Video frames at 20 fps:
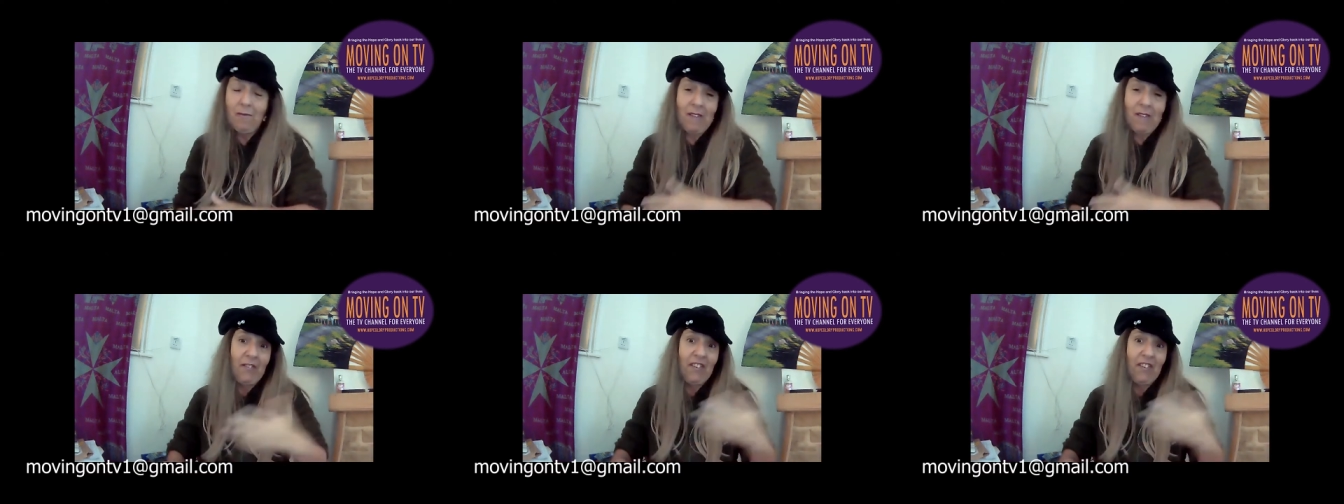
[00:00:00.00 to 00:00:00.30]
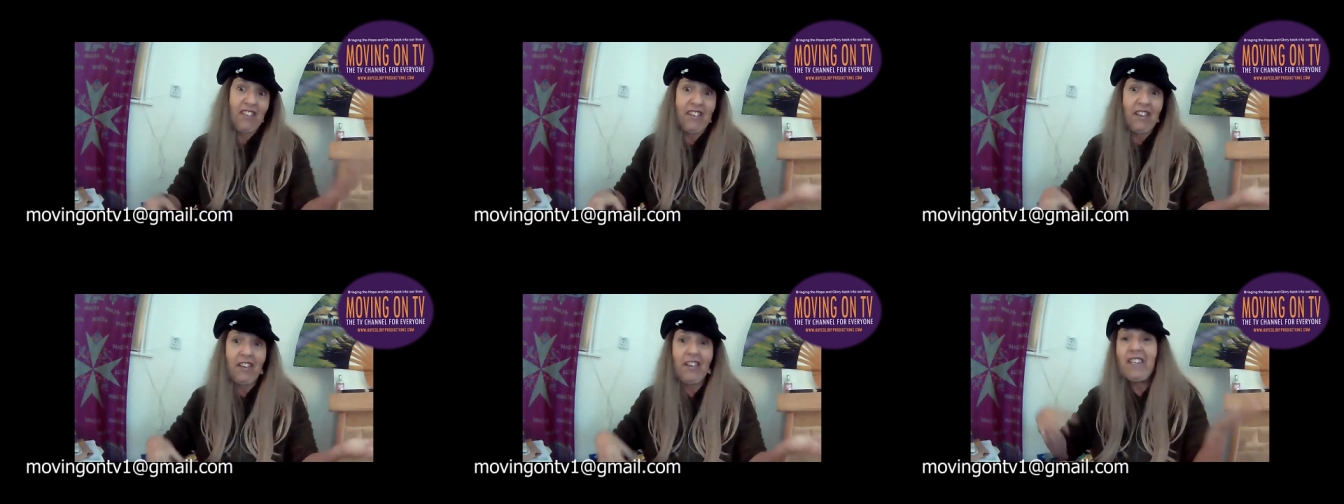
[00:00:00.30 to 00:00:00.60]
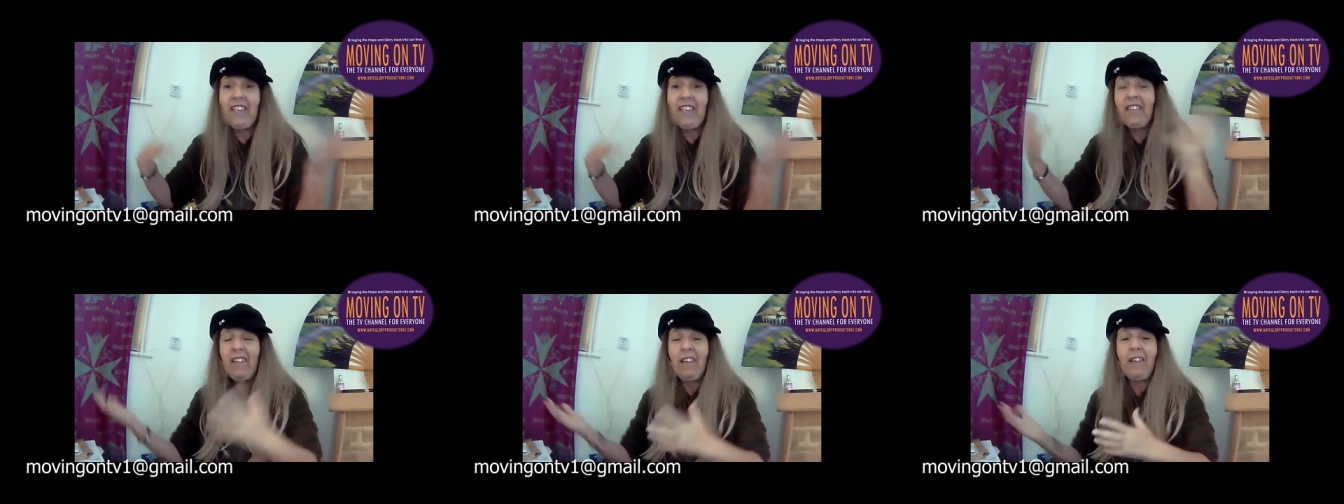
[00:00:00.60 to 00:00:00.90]
If you do,
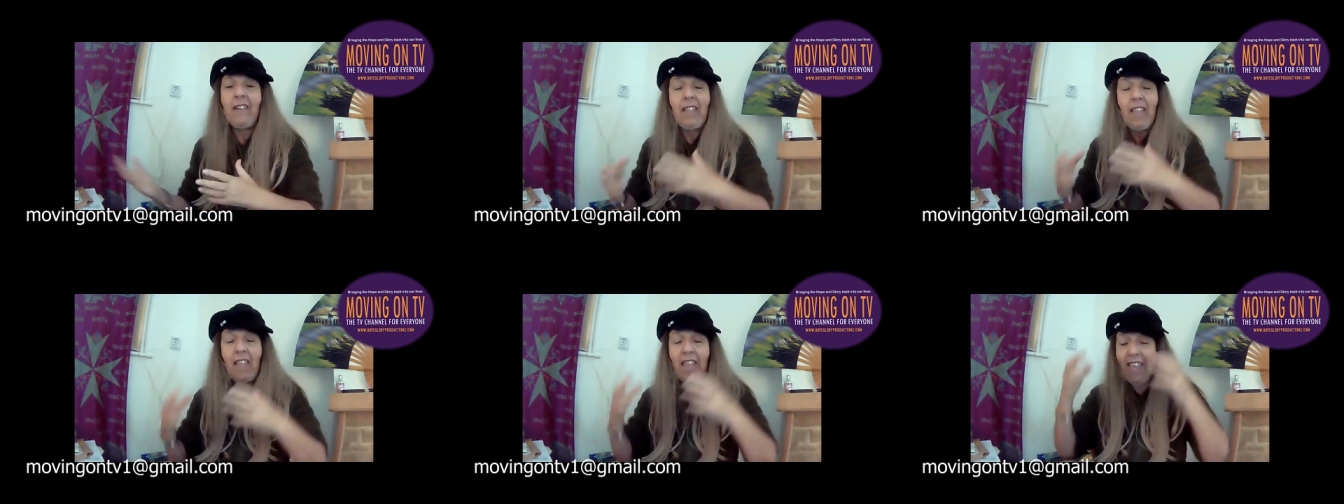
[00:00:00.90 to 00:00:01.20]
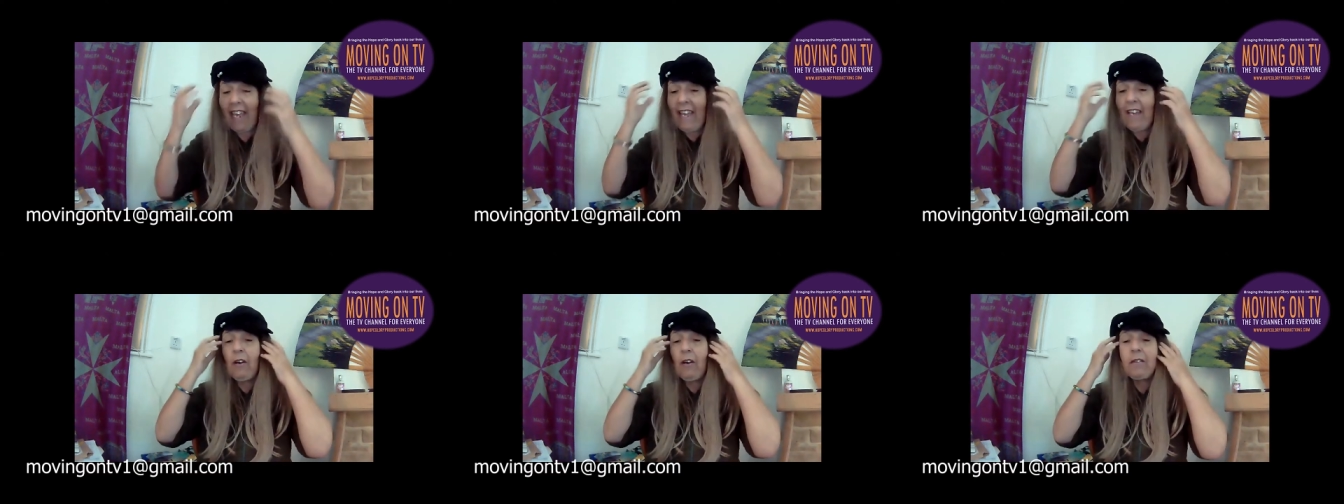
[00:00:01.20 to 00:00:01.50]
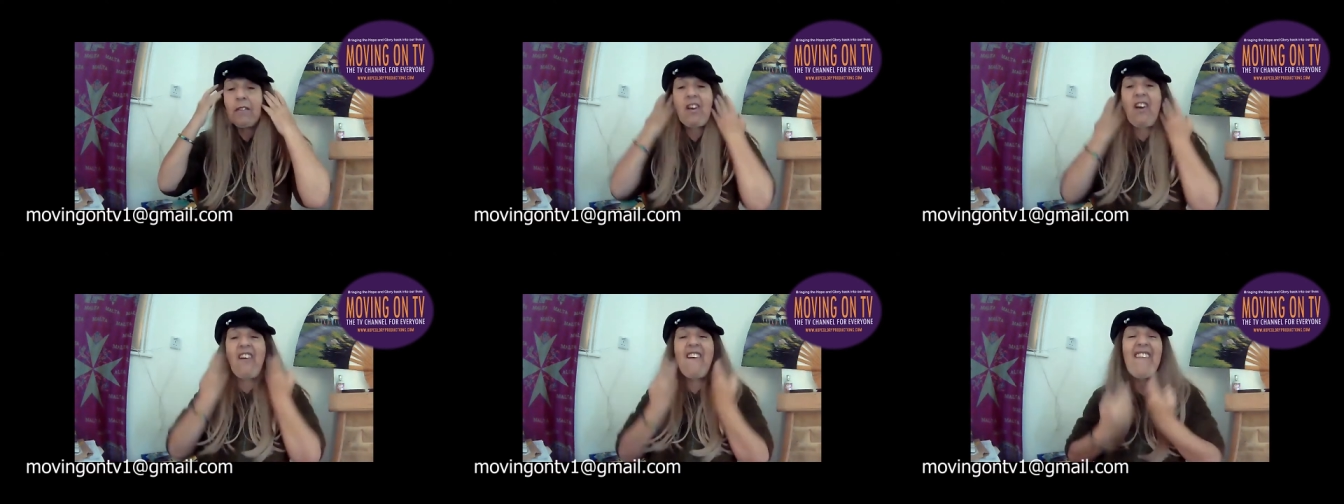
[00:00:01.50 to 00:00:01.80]
you do. The
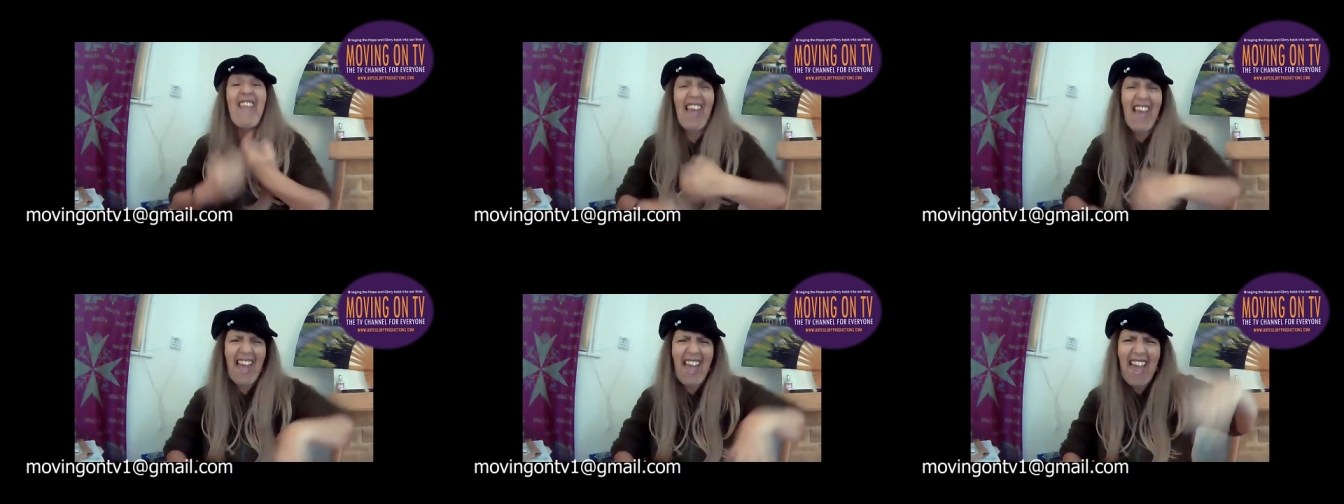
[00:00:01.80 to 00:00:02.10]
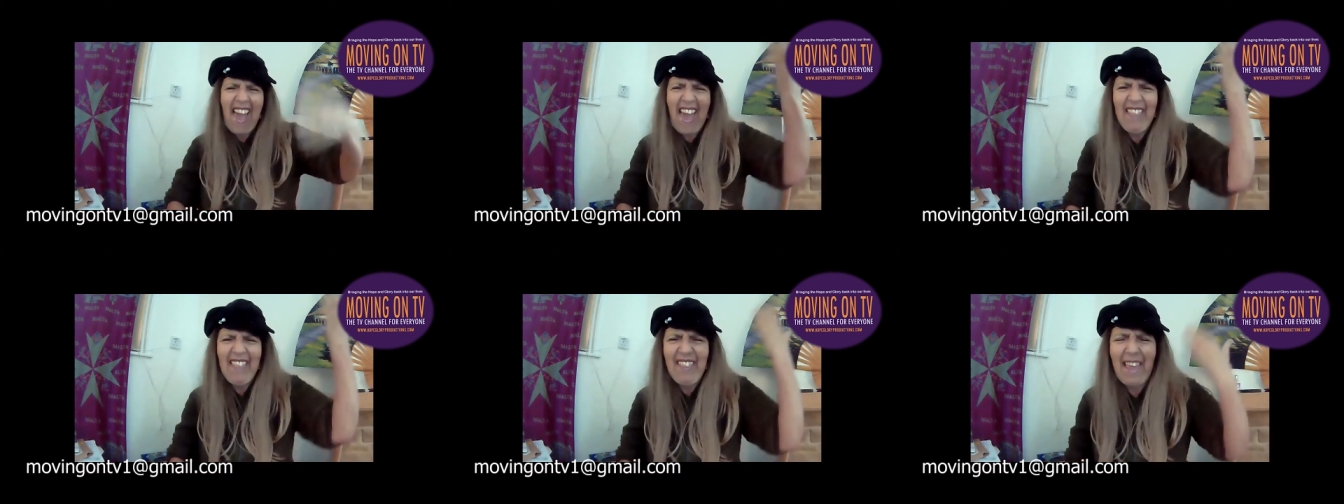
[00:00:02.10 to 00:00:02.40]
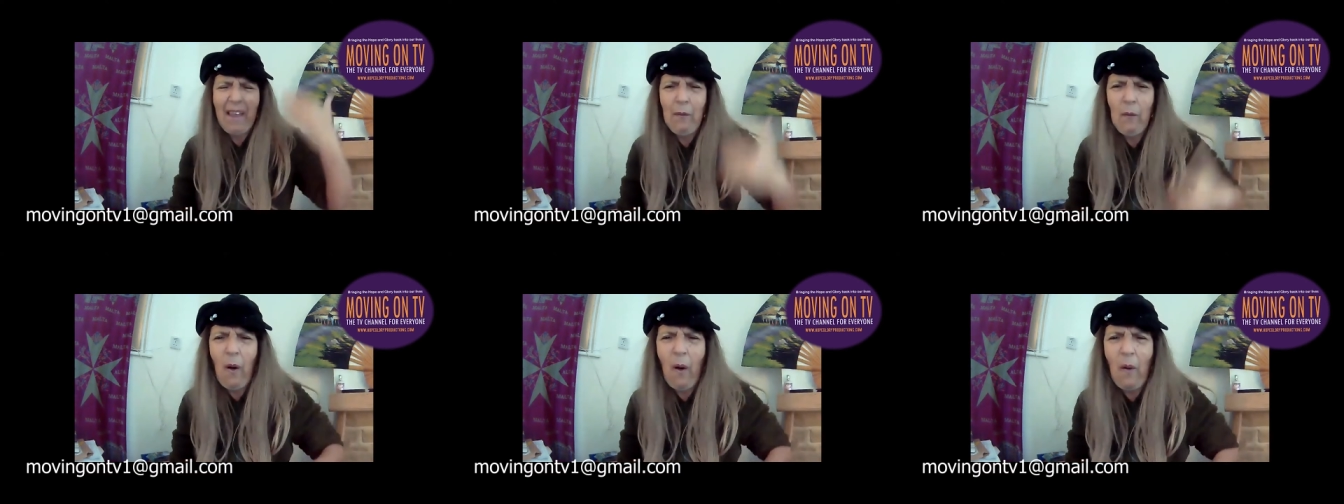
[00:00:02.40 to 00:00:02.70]
ego's going, ah,
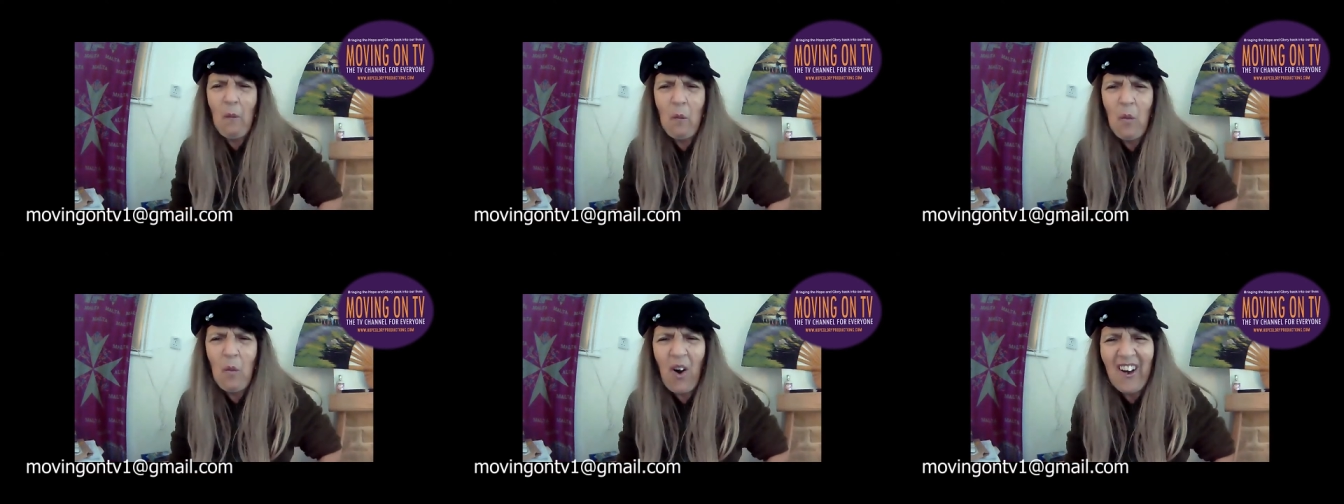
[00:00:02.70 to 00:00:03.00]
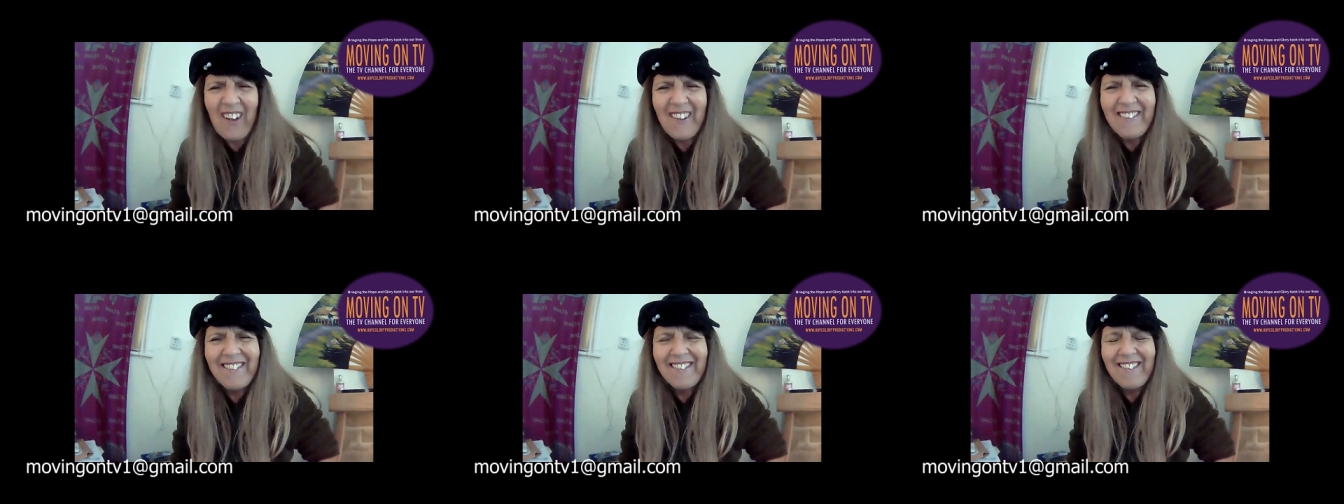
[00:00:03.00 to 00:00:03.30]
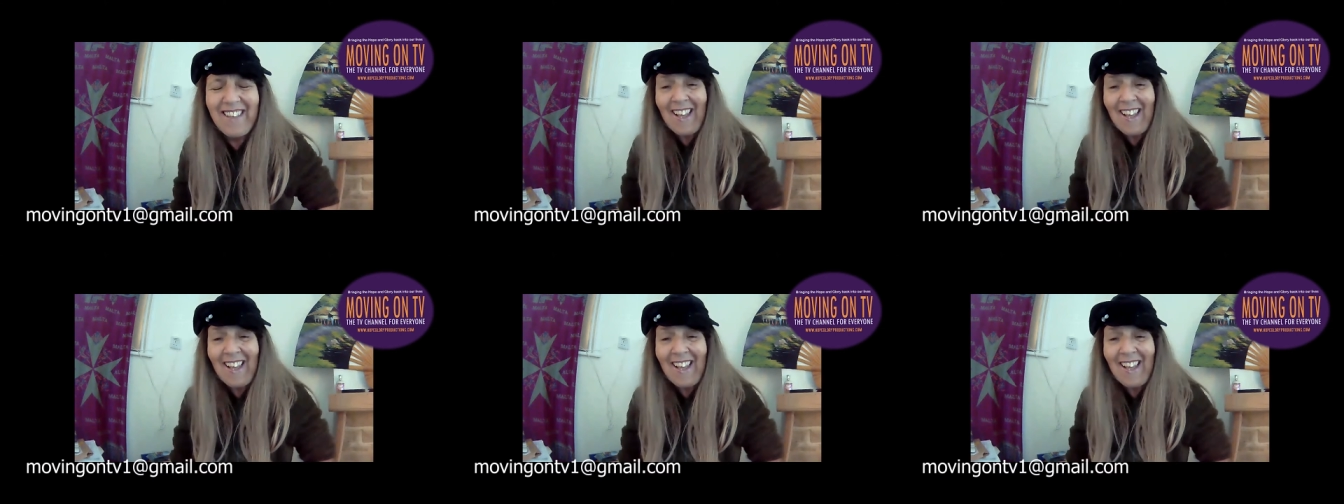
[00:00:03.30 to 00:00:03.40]
they won't watch.